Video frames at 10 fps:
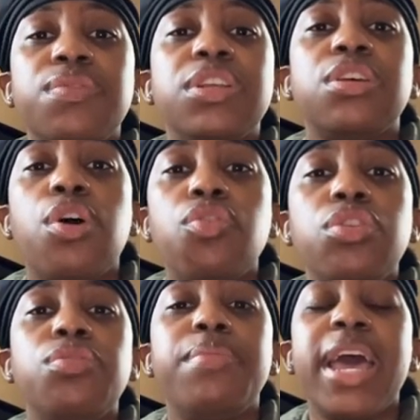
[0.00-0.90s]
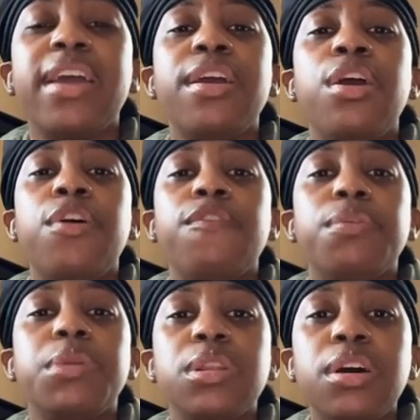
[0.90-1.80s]
It's holding you back from
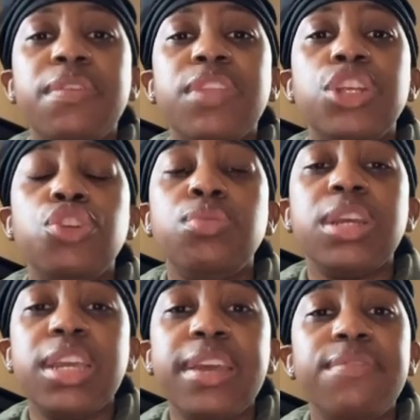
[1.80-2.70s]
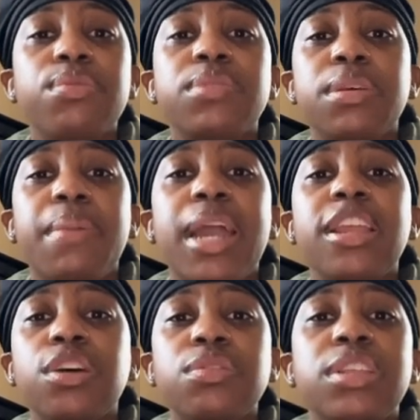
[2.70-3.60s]
the love that you can get from
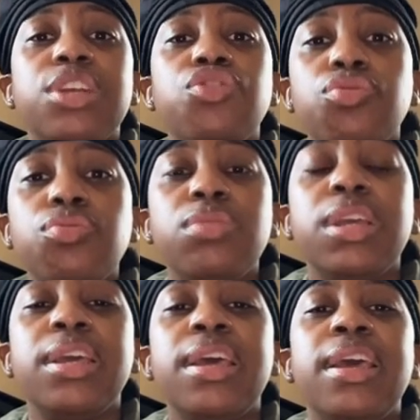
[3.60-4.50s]
somebody else that truly